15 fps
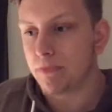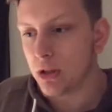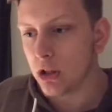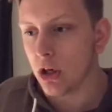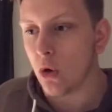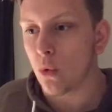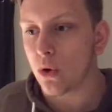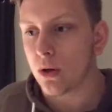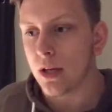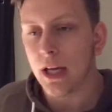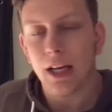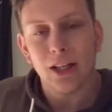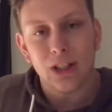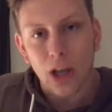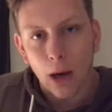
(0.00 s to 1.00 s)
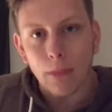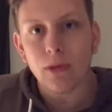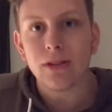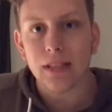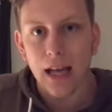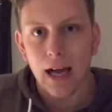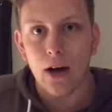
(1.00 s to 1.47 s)
you know, double
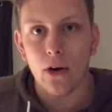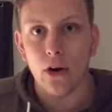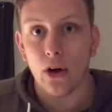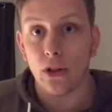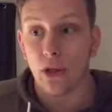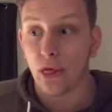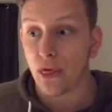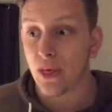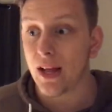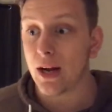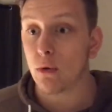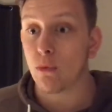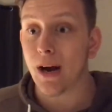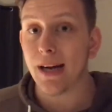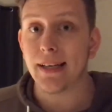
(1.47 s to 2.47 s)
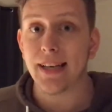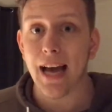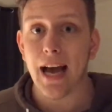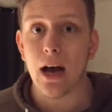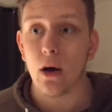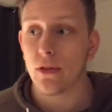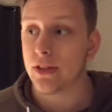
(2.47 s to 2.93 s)
down on the thing right
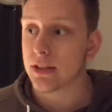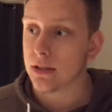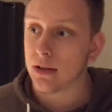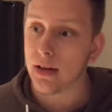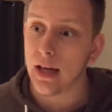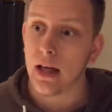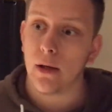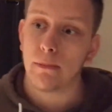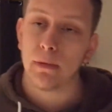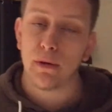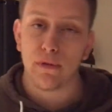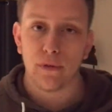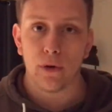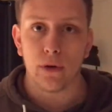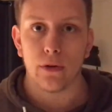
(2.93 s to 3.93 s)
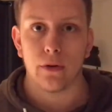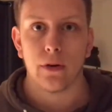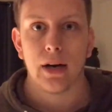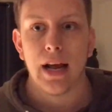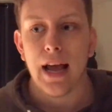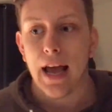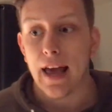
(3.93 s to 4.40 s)
now that's gonna help me further,
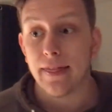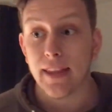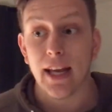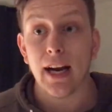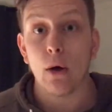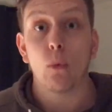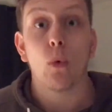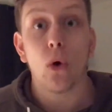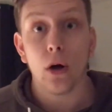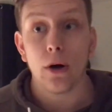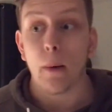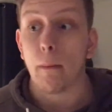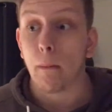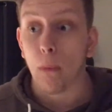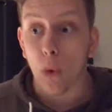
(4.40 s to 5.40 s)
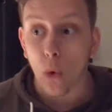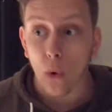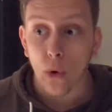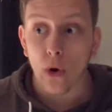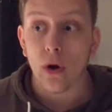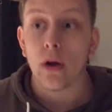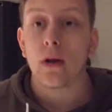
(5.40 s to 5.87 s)
and that I want
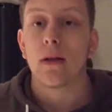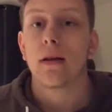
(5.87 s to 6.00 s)
more